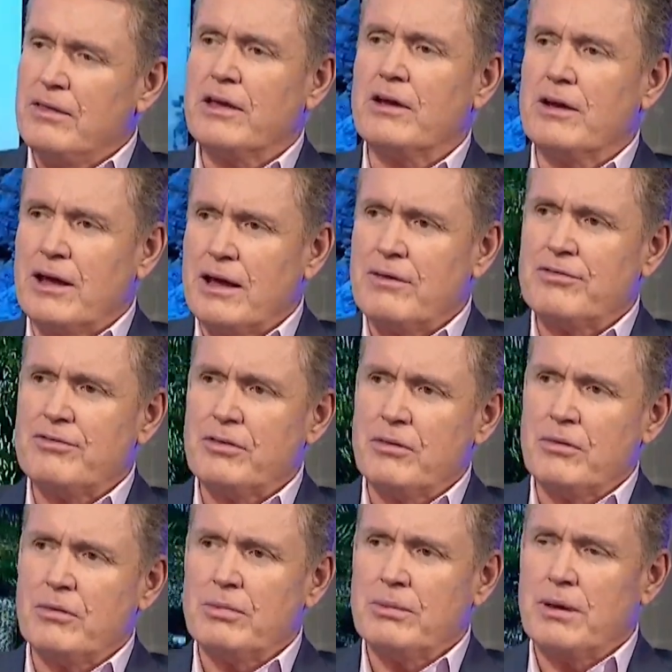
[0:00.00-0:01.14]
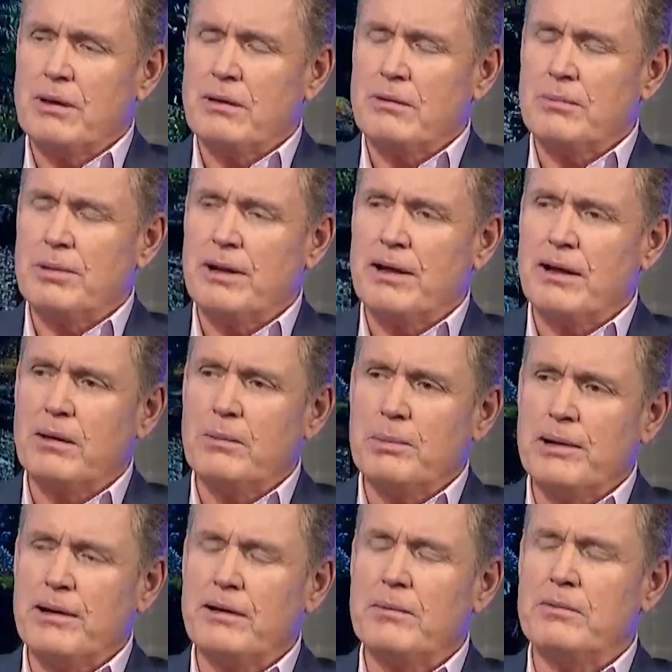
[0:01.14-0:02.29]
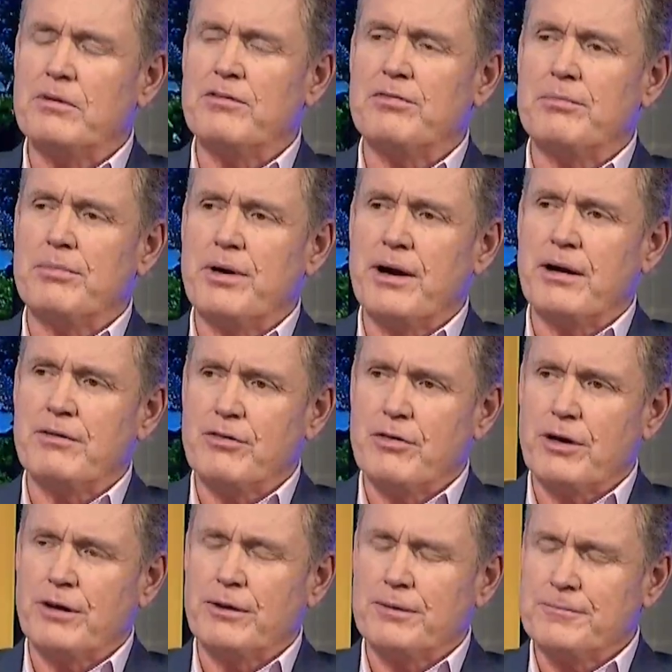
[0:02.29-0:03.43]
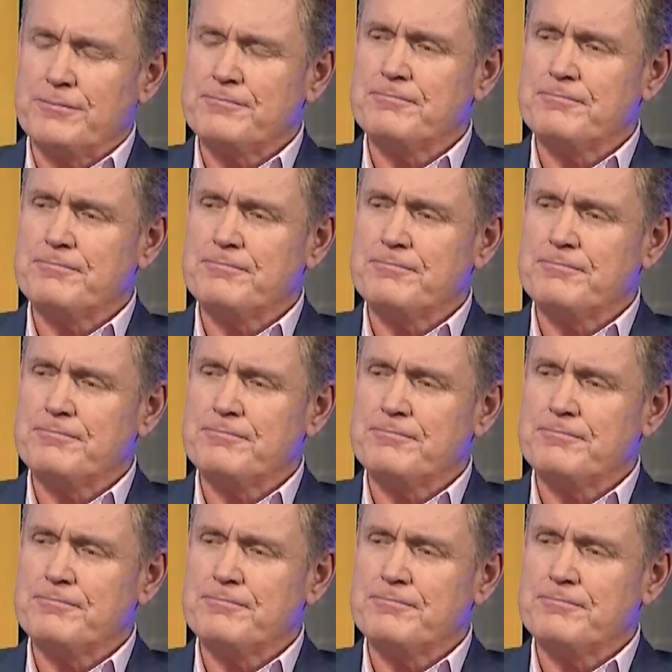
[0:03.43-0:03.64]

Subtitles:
they're going to have to play a completely different brand of cricket.